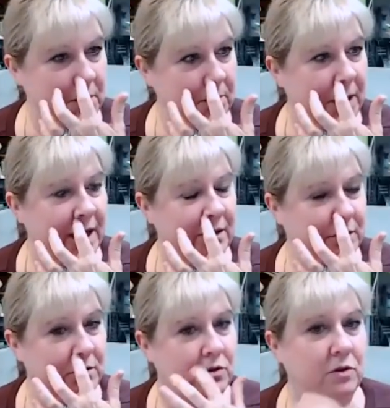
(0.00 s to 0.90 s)
but
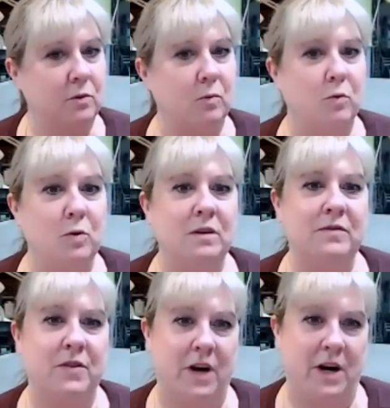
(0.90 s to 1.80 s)
the rule of
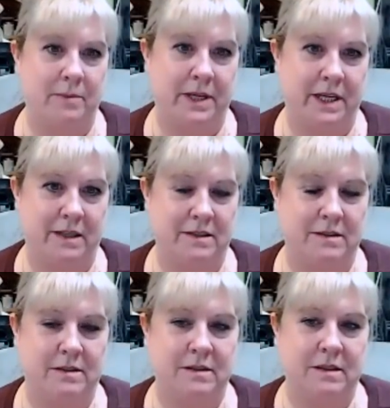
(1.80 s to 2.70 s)
thumb
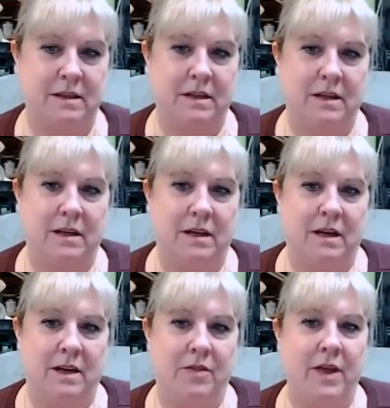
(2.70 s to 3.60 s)
is
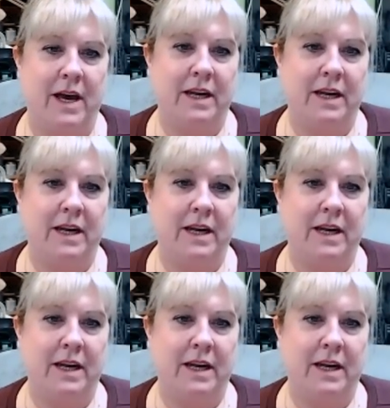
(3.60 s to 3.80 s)
that